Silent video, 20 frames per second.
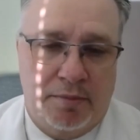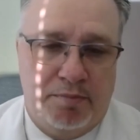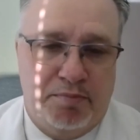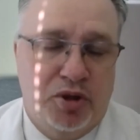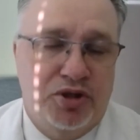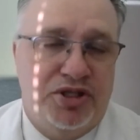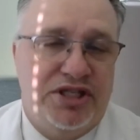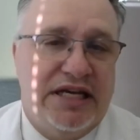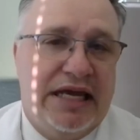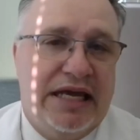
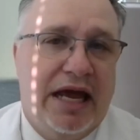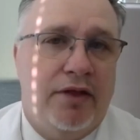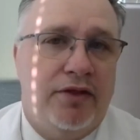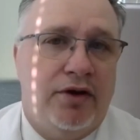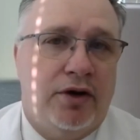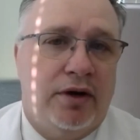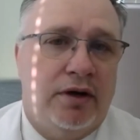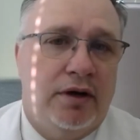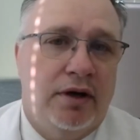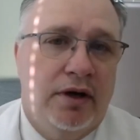put
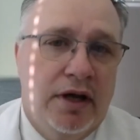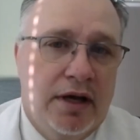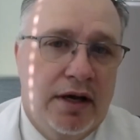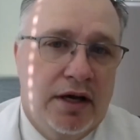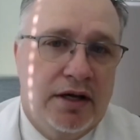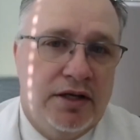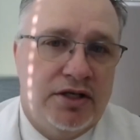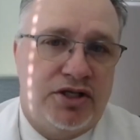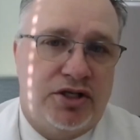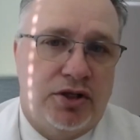together.
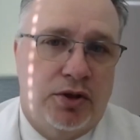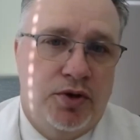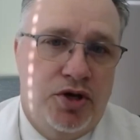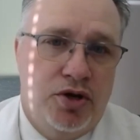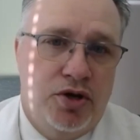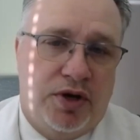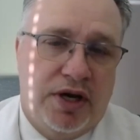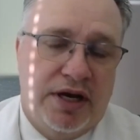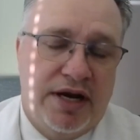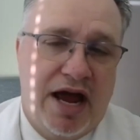So
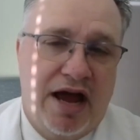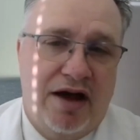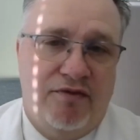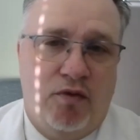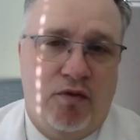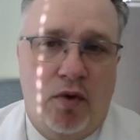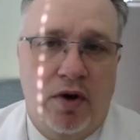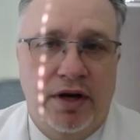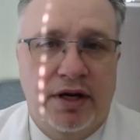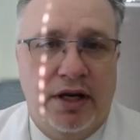you can have
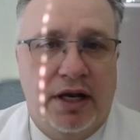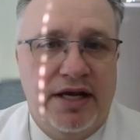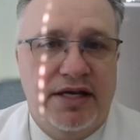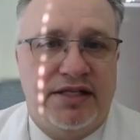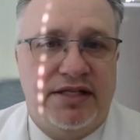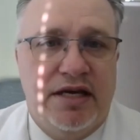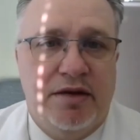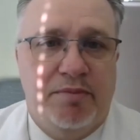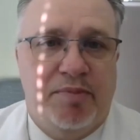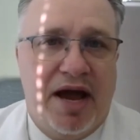one
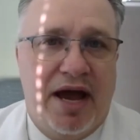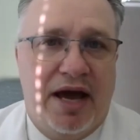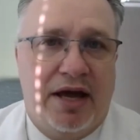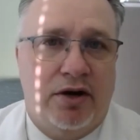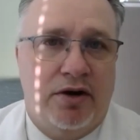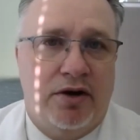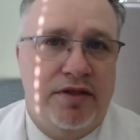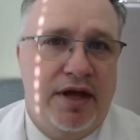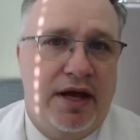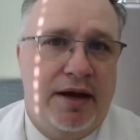lacing
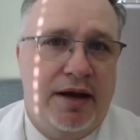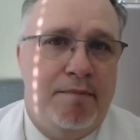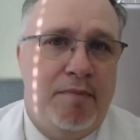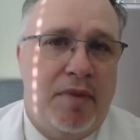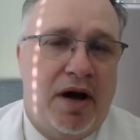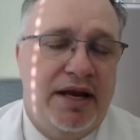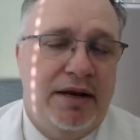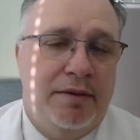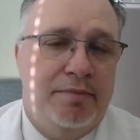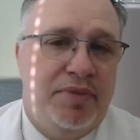pattern that
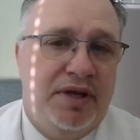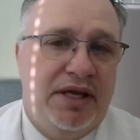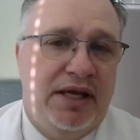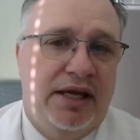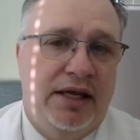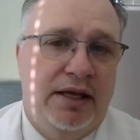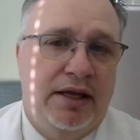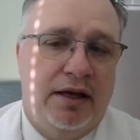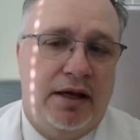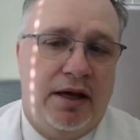might
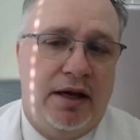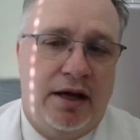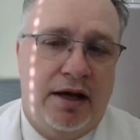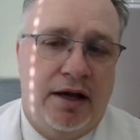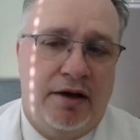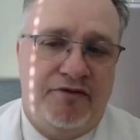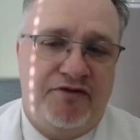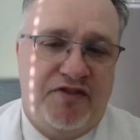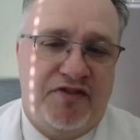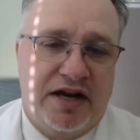be
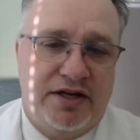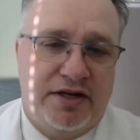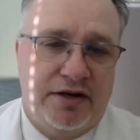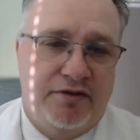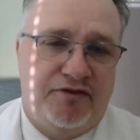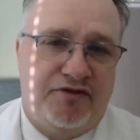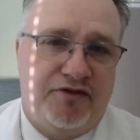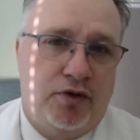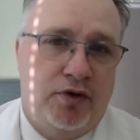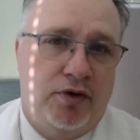
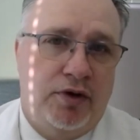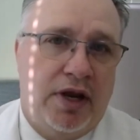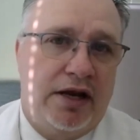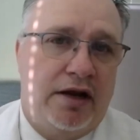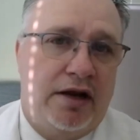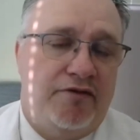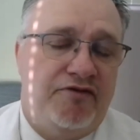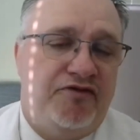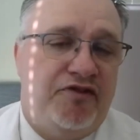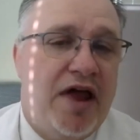effective for
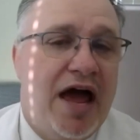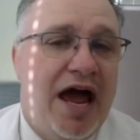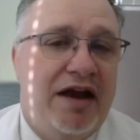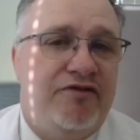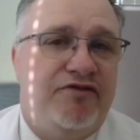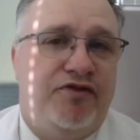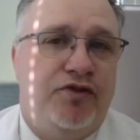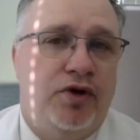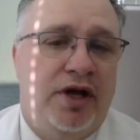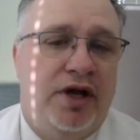like a
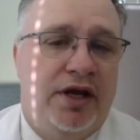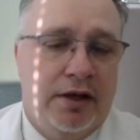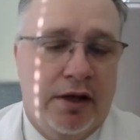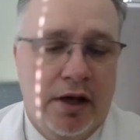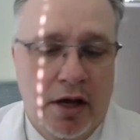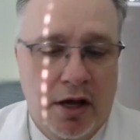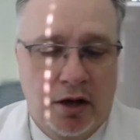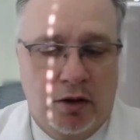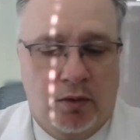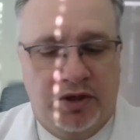flat foot,
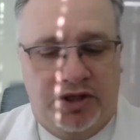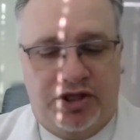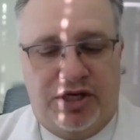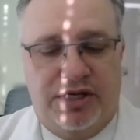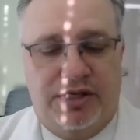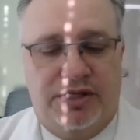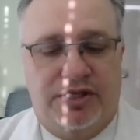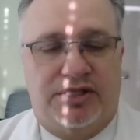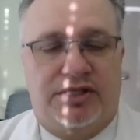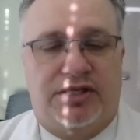which
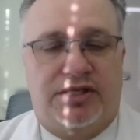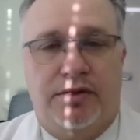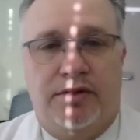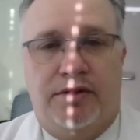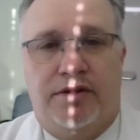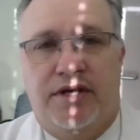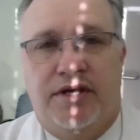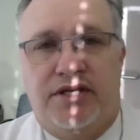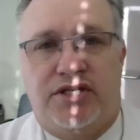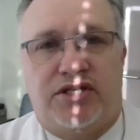is
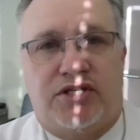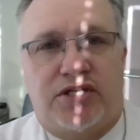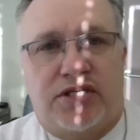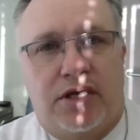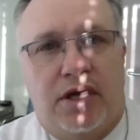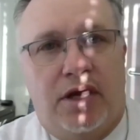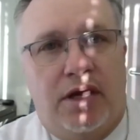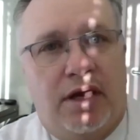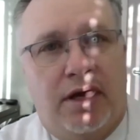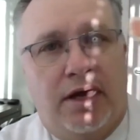this
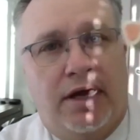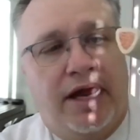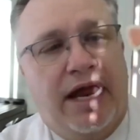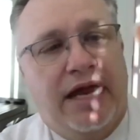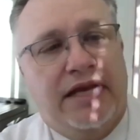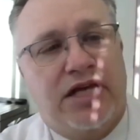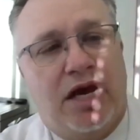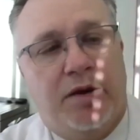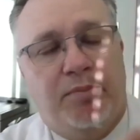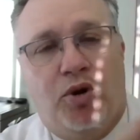
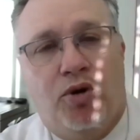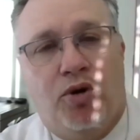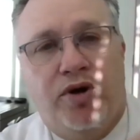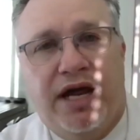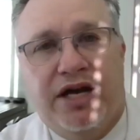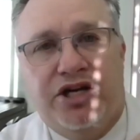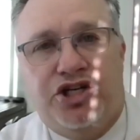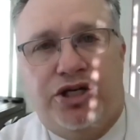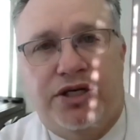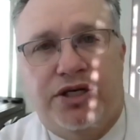
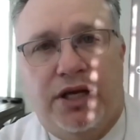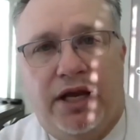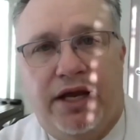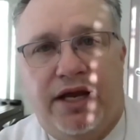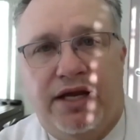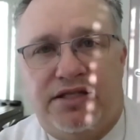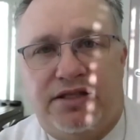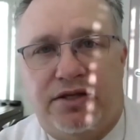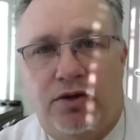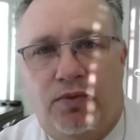anti-pronation
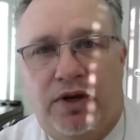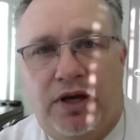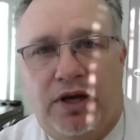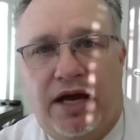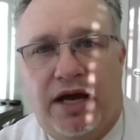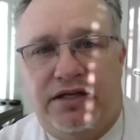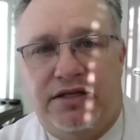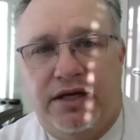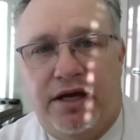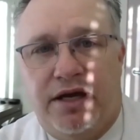lace that we
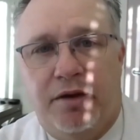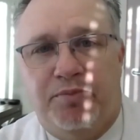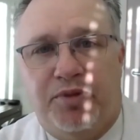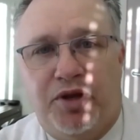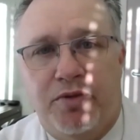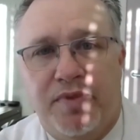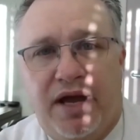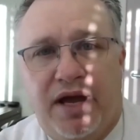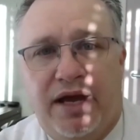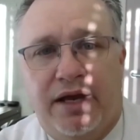like to
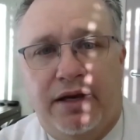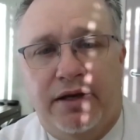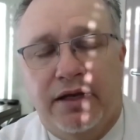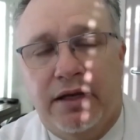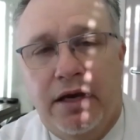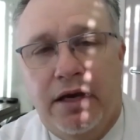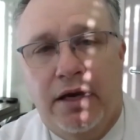implement.